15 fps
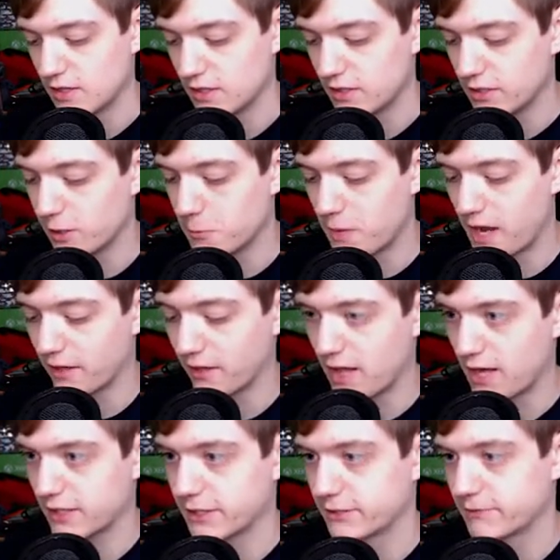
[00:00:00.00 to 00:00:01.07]
you know my
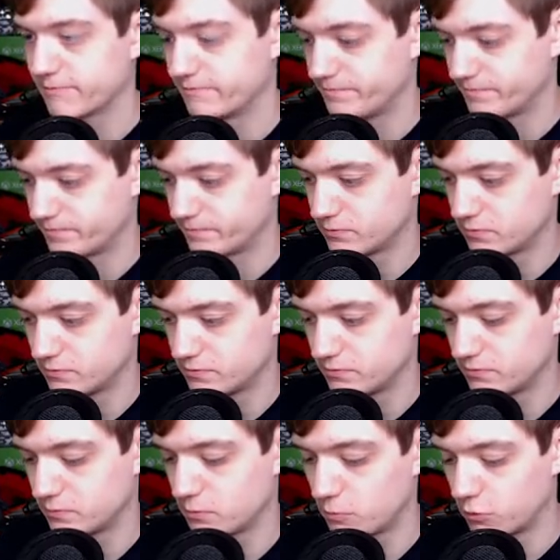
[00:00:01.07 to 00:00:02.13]
luck.
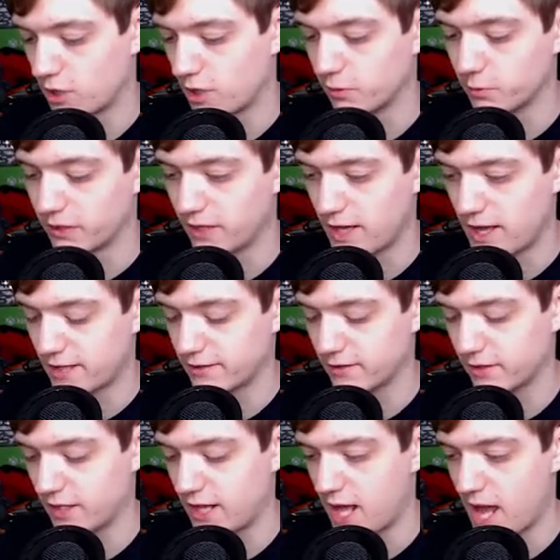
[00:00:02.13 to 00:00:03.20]
Probably not
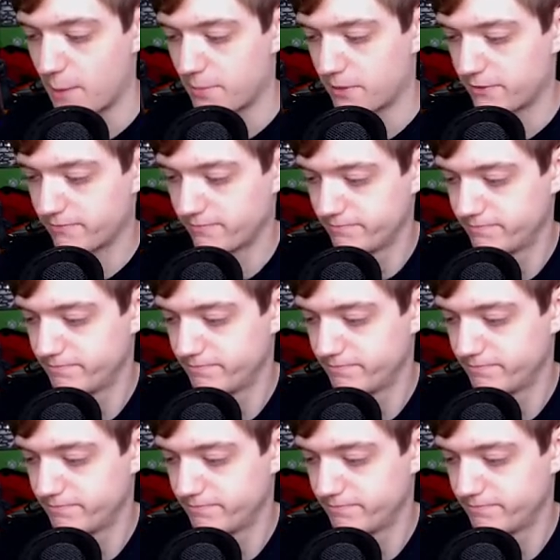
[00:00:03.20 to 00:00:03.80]
going to happen.